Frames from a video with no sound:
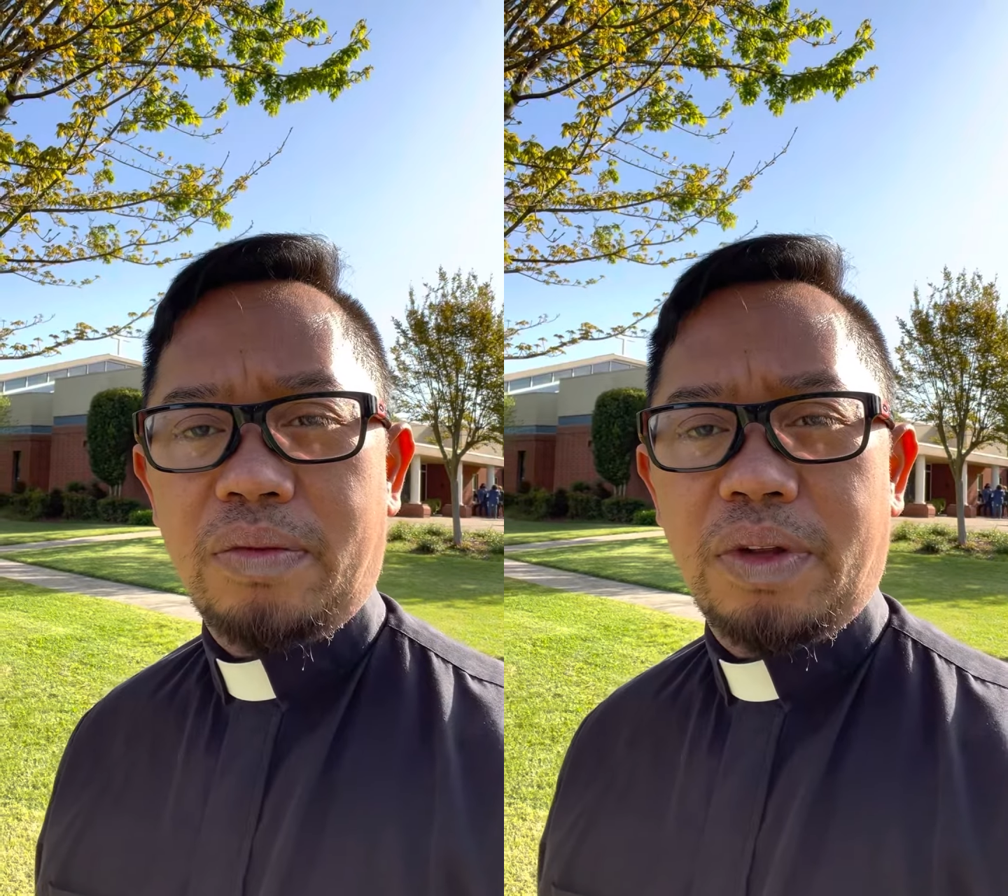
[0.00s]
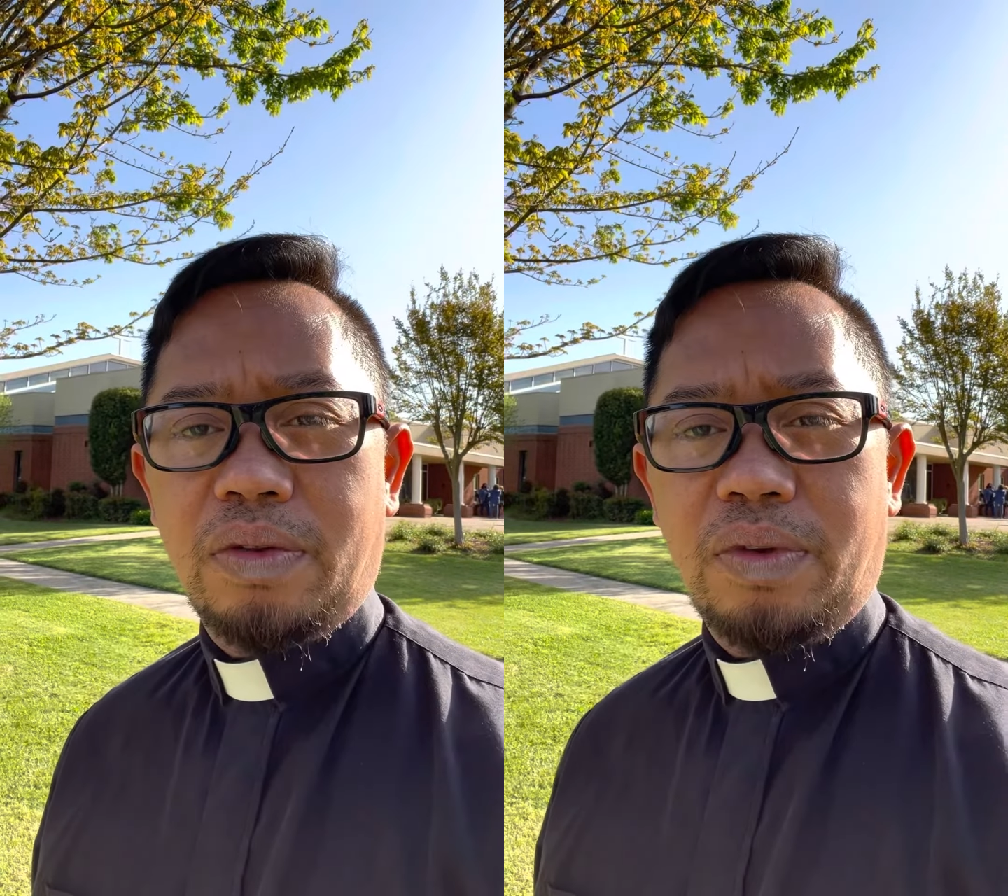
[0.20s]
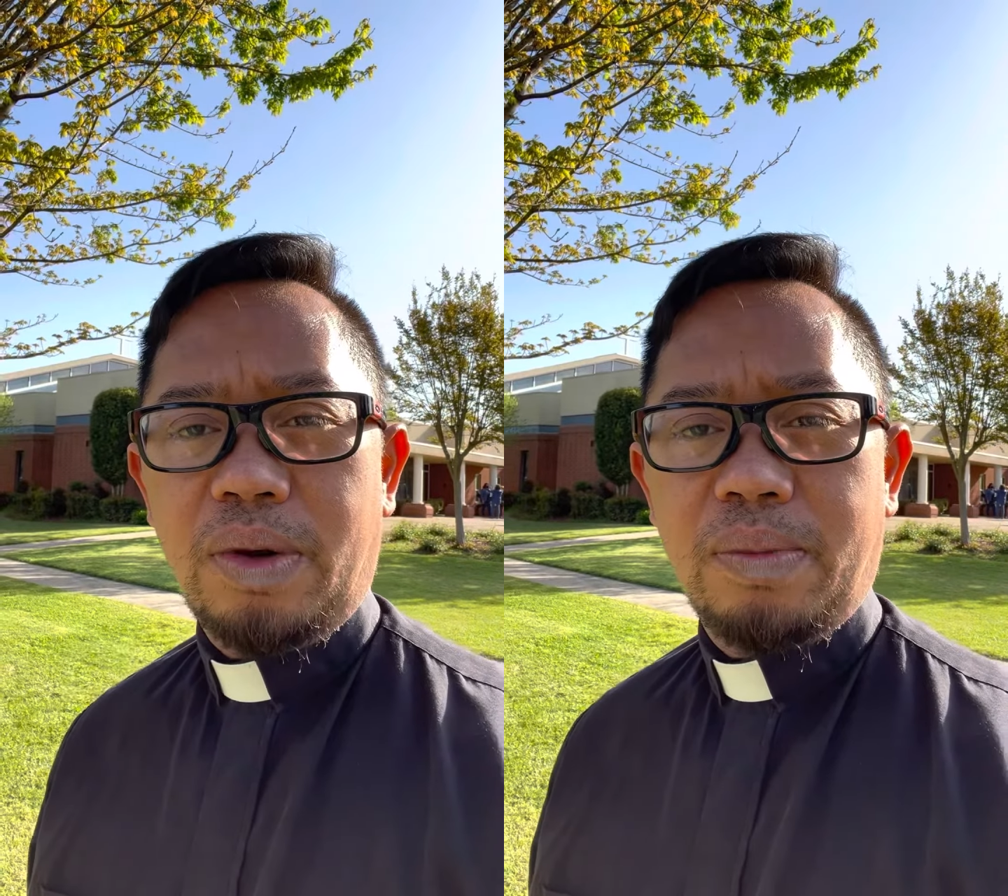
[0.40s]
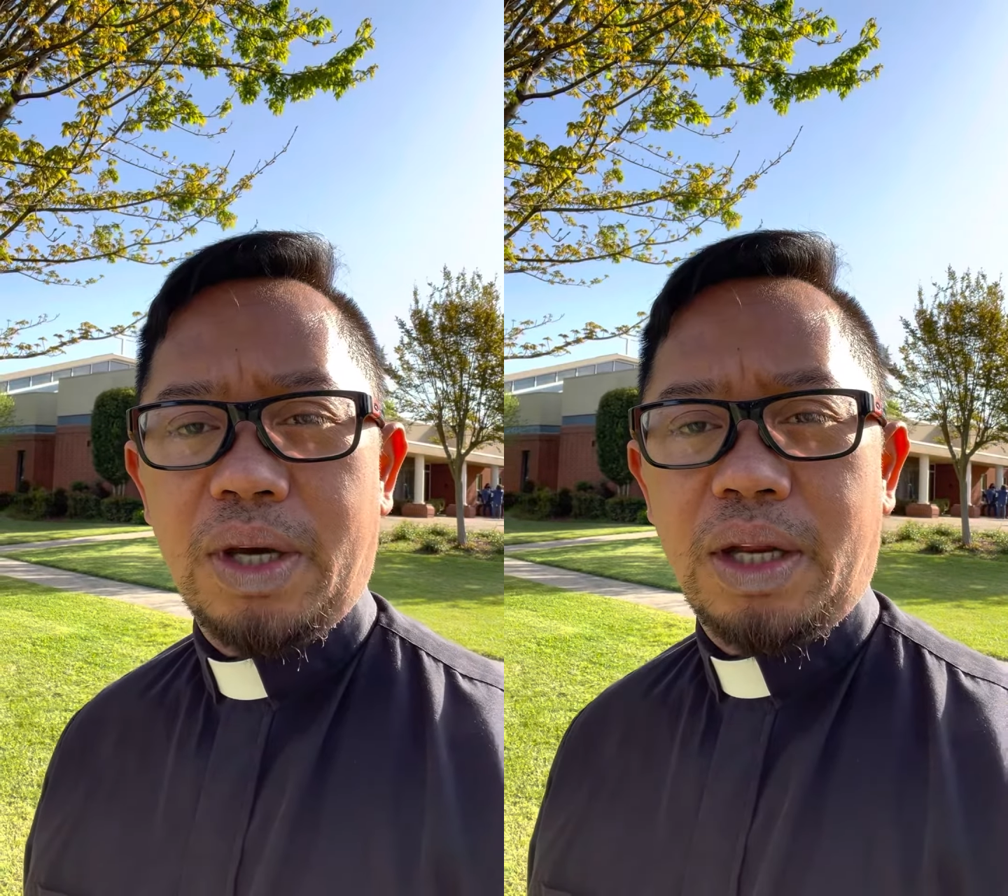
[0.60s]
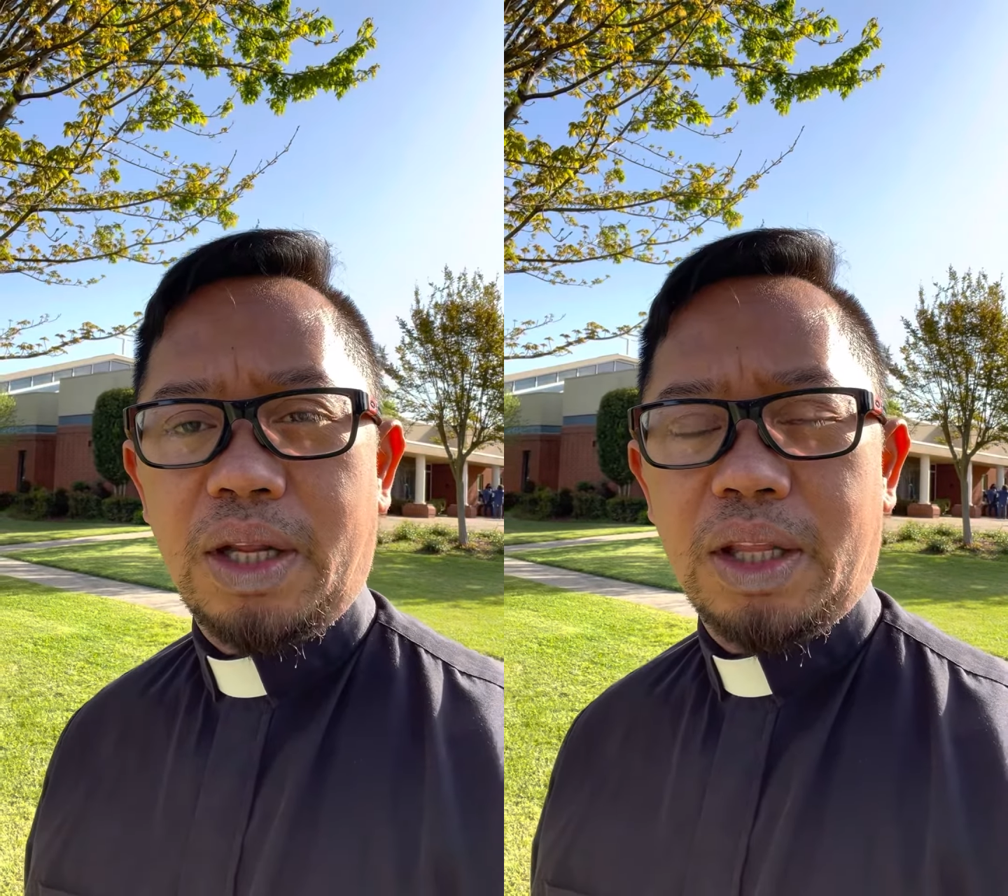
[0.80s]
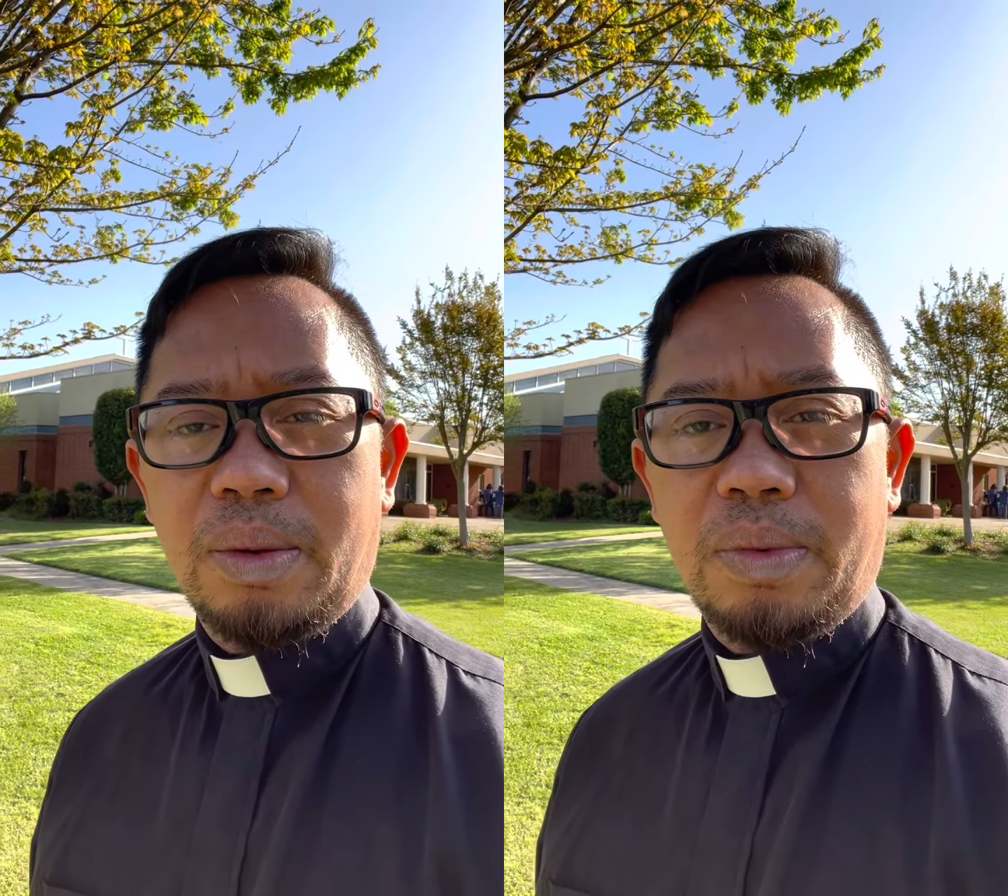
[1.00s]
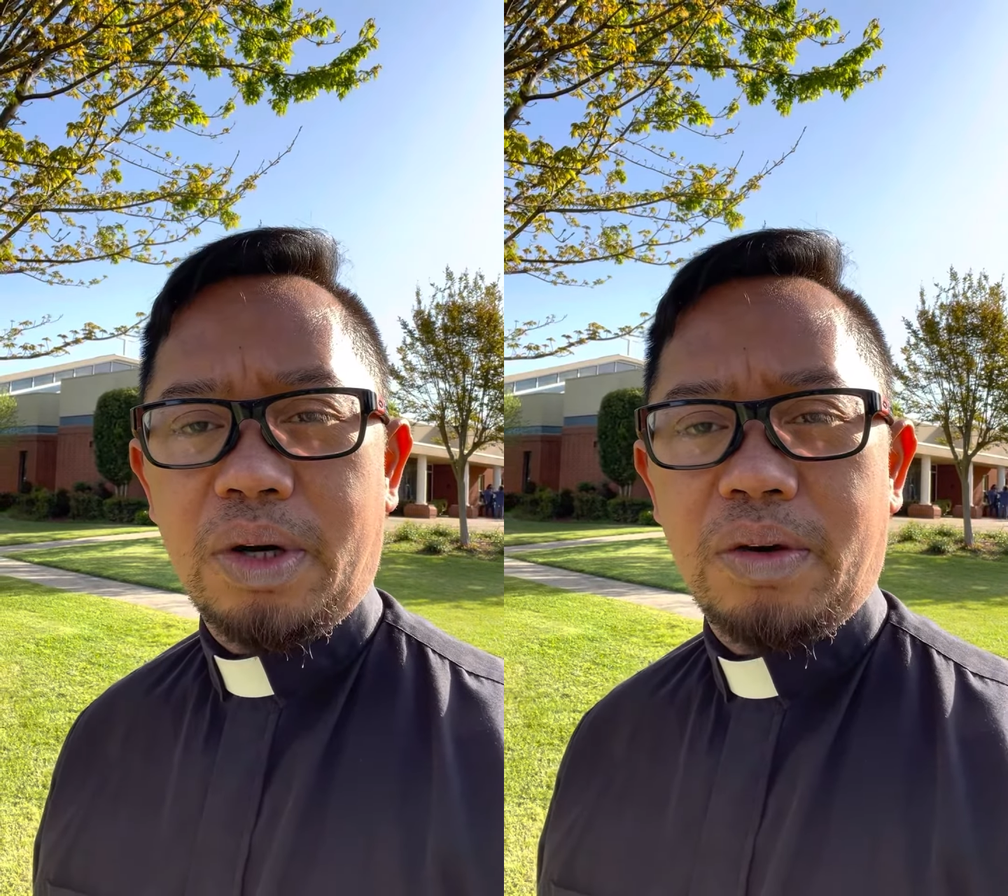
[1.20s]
the three men in the book